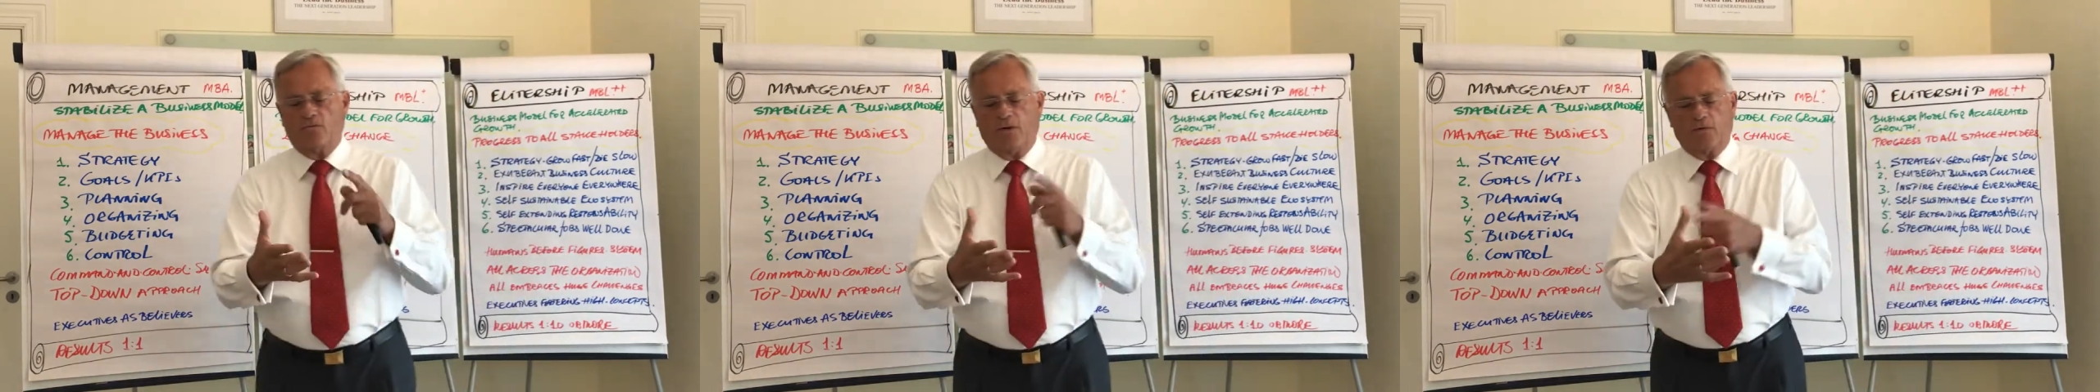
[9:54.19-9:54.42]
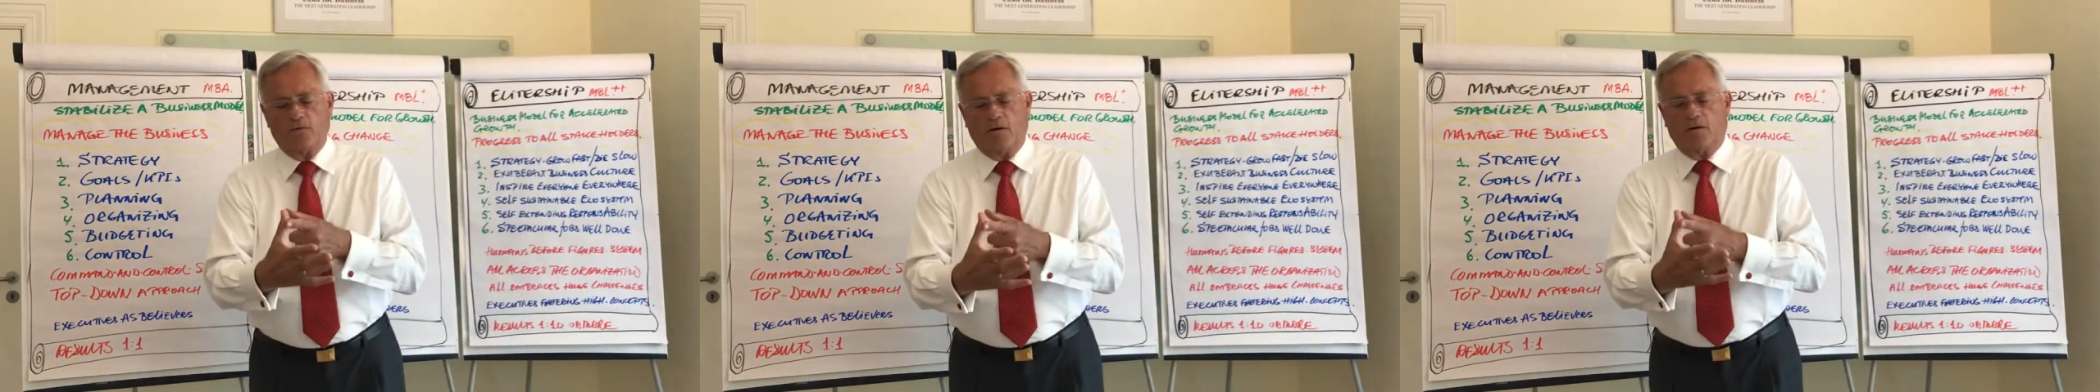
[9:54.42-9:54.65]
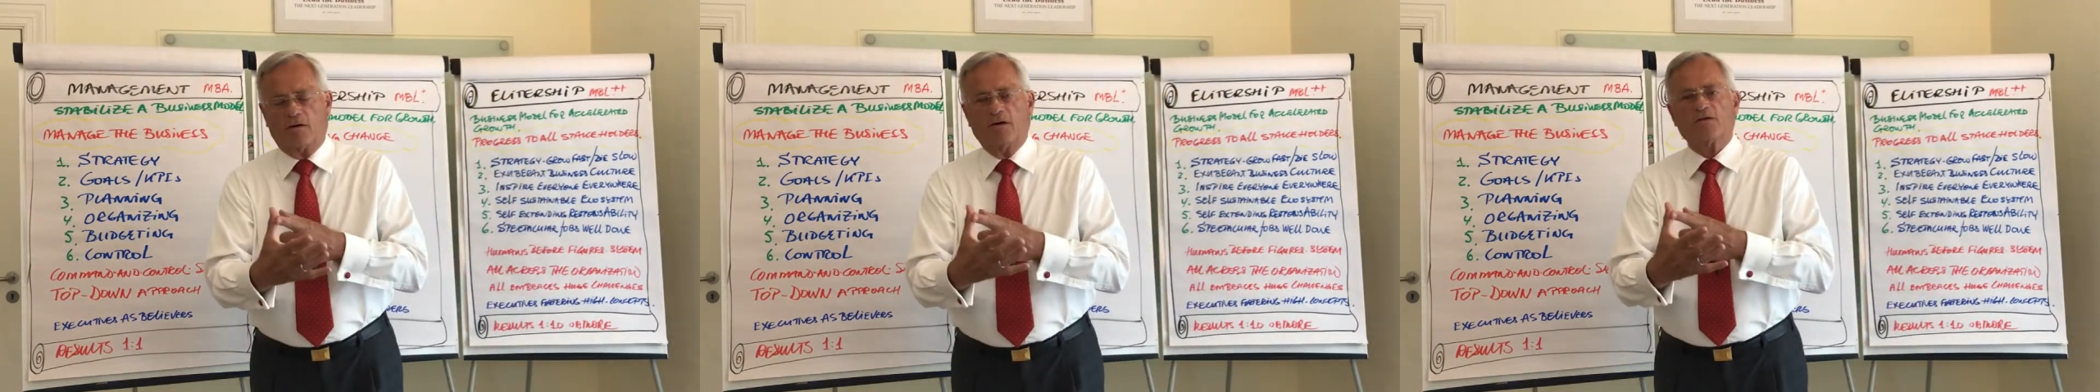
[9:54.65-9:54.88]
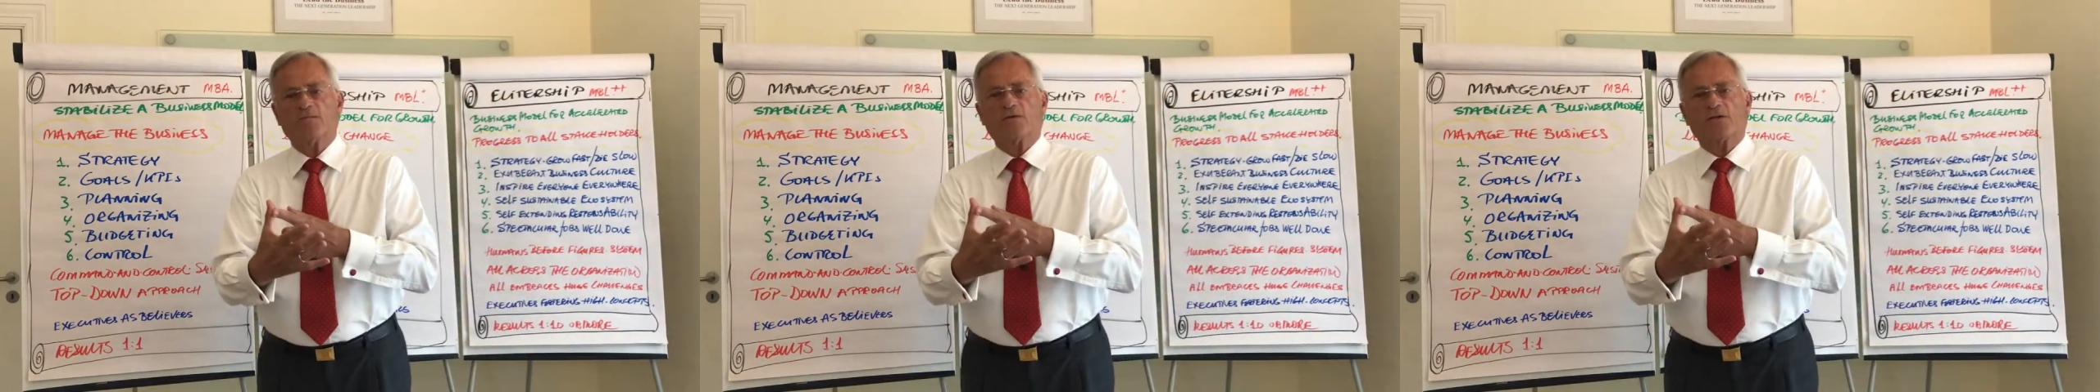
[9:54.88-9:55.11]
what do our
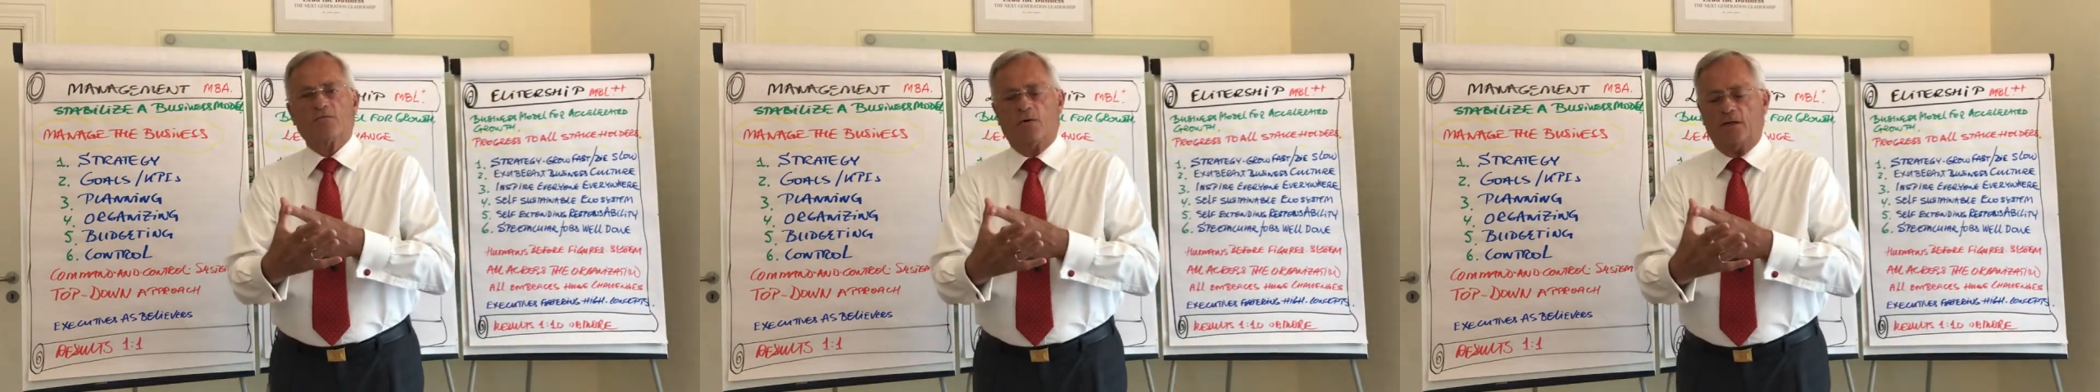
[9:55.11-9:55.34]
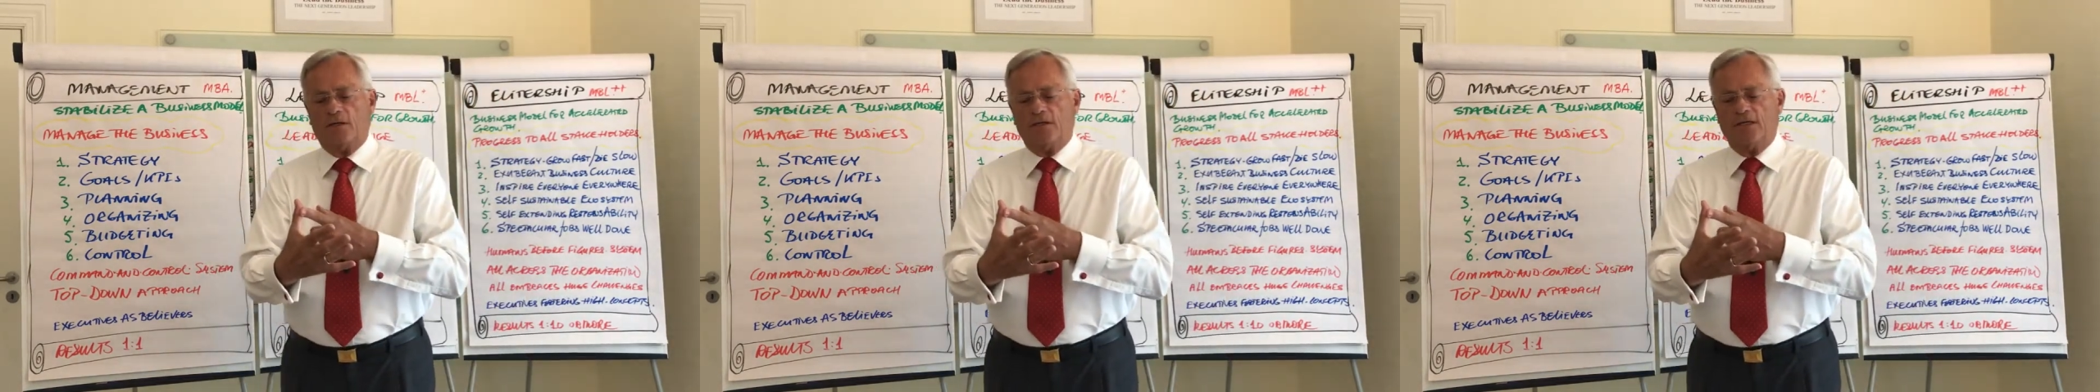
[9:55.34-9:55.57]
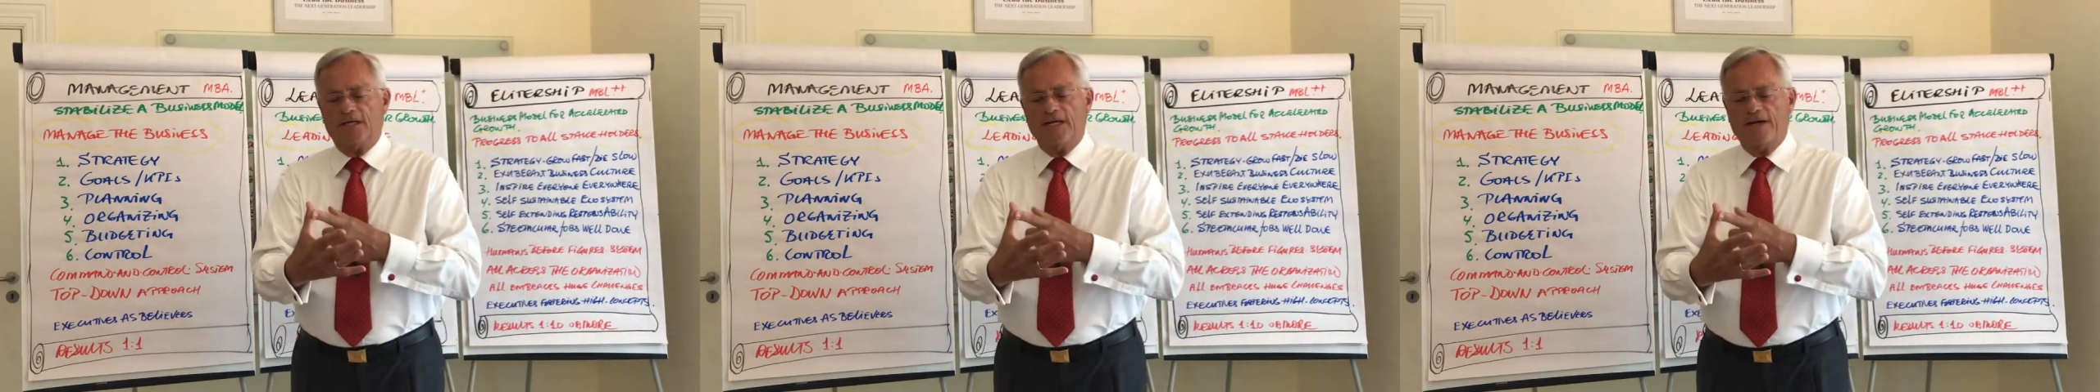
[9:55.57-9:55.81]
customers want?